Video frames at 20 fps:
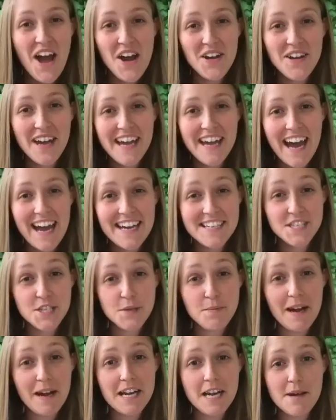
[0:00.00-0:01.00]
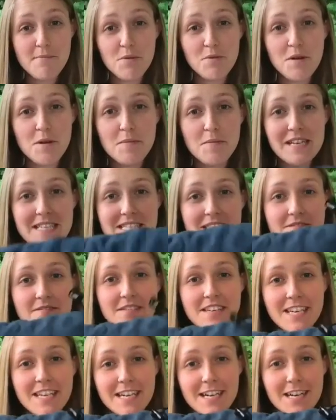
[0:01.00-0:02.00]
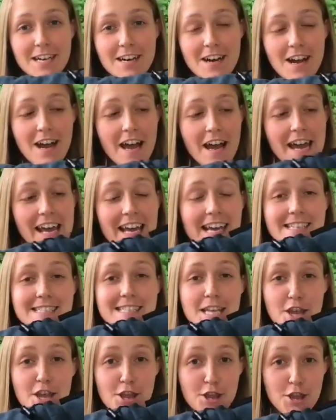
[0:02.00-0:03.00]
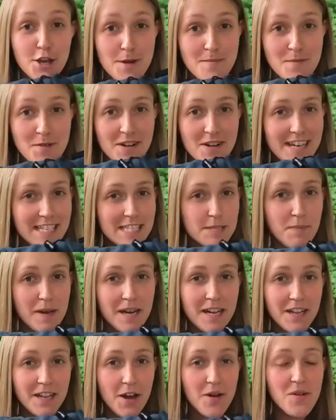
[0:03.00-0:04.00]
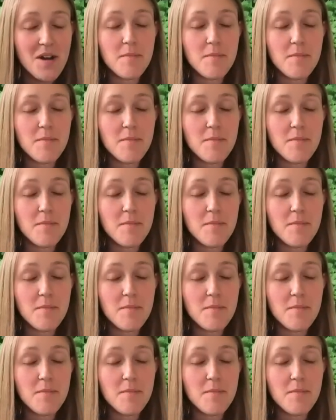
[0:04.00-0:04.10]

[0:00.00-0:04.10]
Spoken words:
Okay guys, so my number 1 piece of gear is the Thermarest pillow.